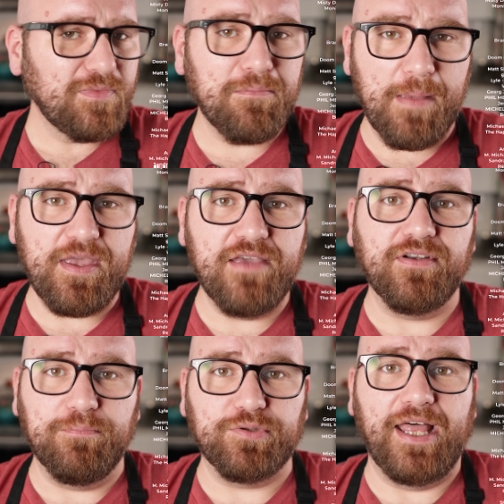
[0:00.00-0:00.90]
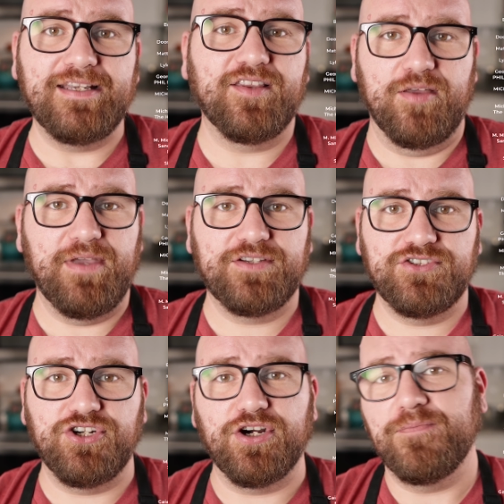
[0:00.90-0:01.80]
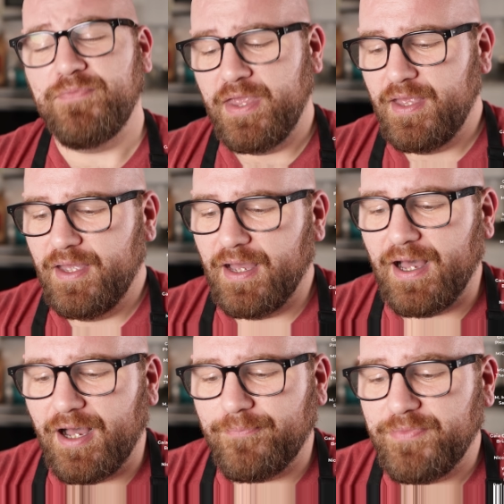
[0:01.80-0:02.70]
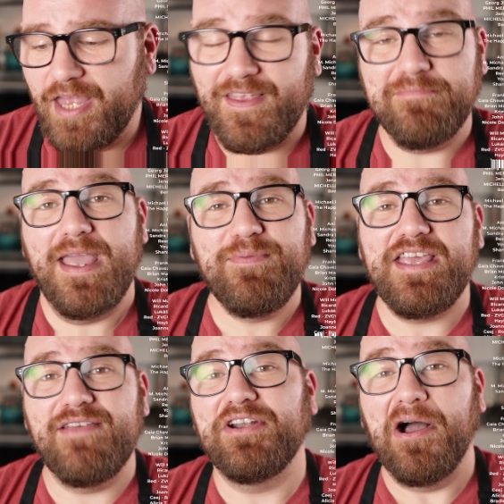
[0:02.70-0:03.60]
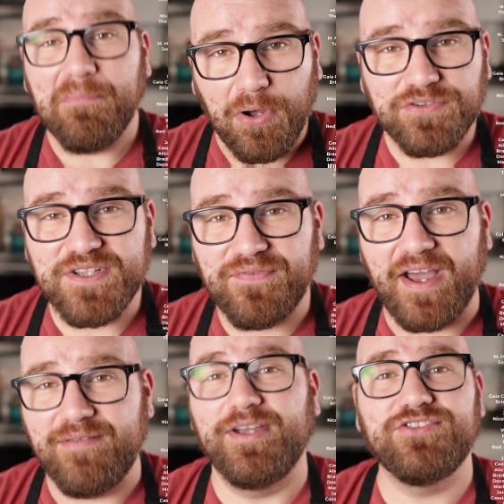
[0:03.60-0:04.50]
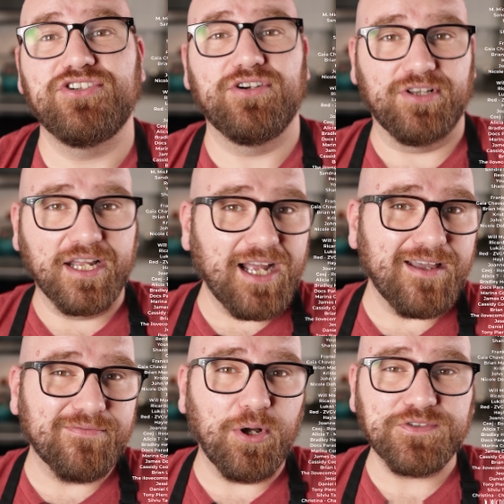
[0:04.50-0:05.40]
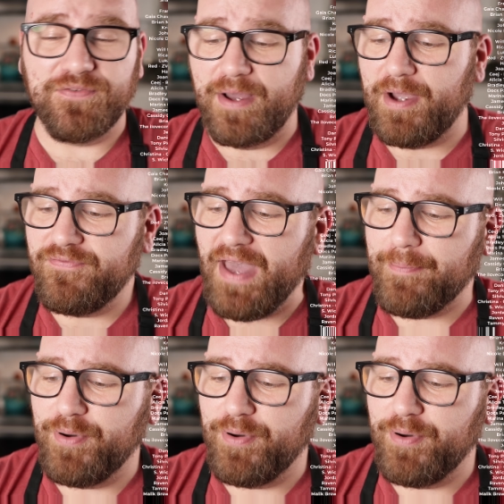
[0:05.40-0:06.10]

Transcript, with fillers: Maybe even blend the mixture. And then maybe even emulsify the mixture like I emulsify my fat